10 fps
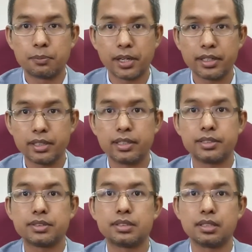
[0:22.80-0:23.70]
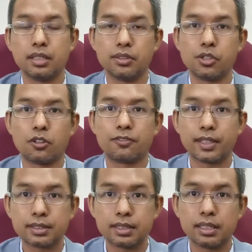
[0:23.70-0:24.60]
prayers, in your
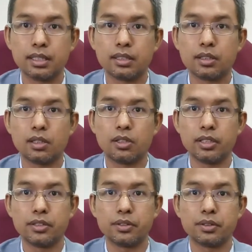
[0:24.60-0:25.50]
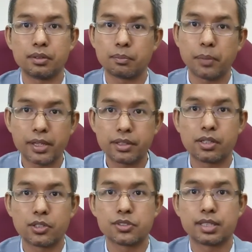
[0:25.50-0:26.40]
fasting or in
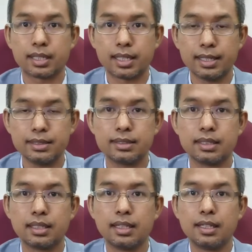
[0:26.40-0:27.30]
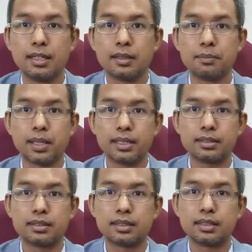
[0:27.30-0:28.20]
paying your zakat,
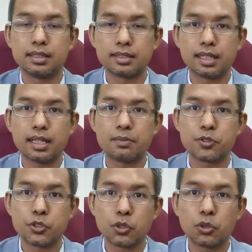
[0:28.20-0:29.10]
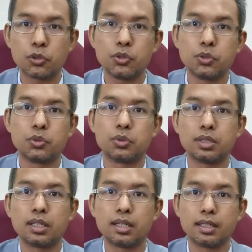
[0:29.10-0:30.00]
but Islam show you
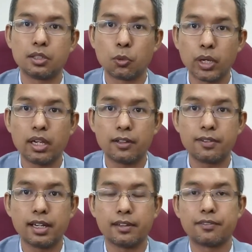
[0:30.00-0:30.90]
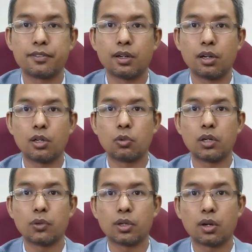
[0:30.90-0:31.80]
the way of life, or
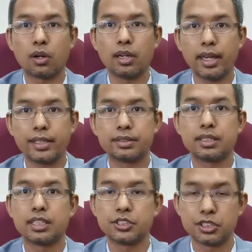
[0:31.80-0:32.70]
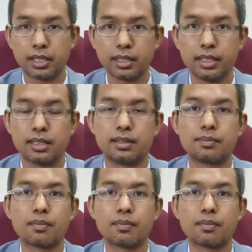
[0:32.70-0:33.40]
what we call as Sharia.